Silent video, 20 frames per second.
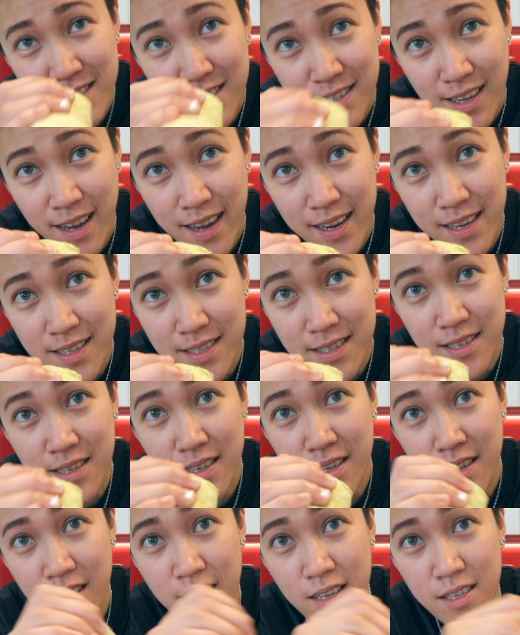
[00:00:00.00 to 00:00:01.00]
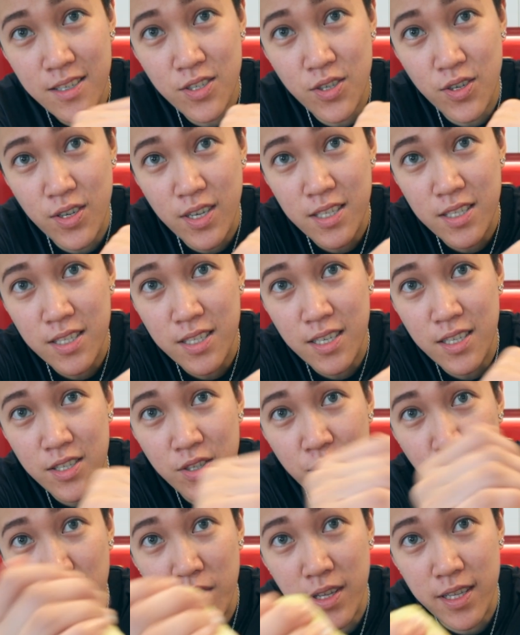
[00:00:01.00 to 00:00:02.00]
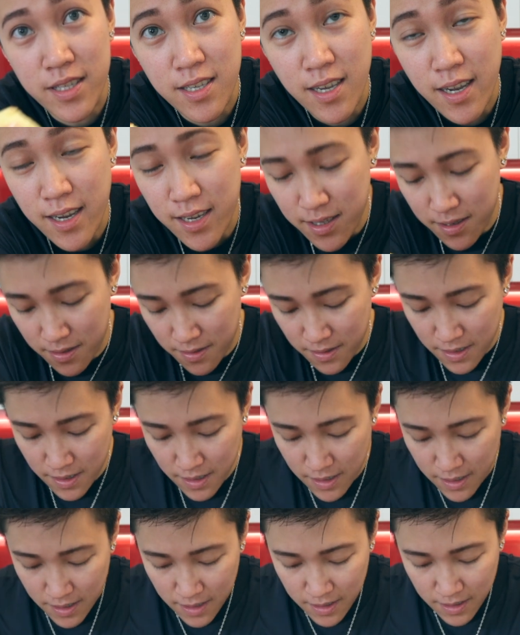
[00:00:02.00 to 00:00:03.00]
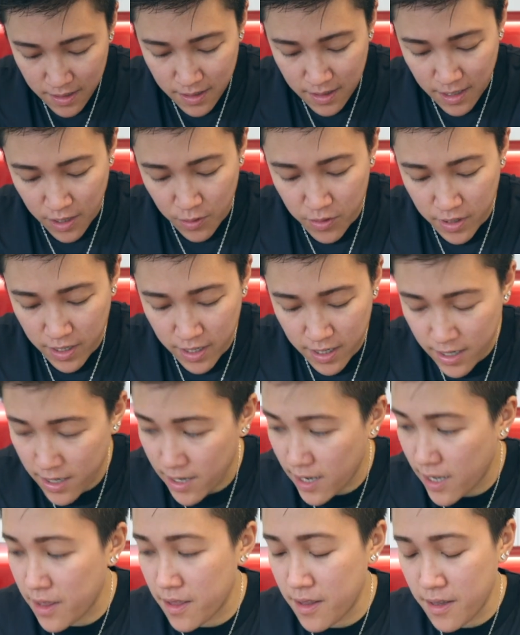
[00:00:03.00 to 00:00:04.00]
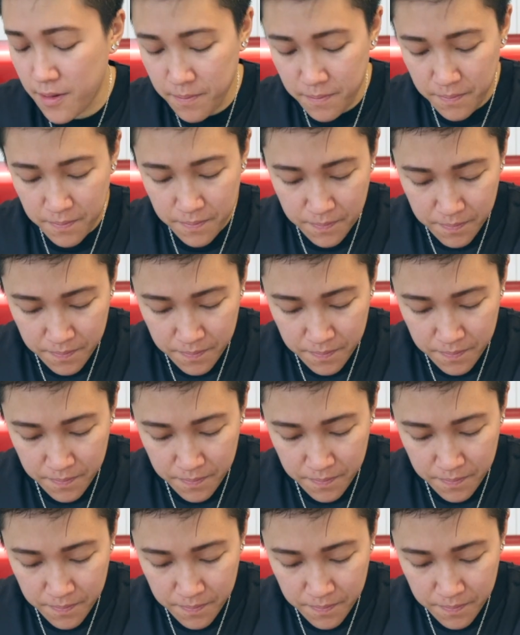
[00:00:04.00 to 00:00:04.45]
tight. So you can see it's really tight. Now we're gonna cut them.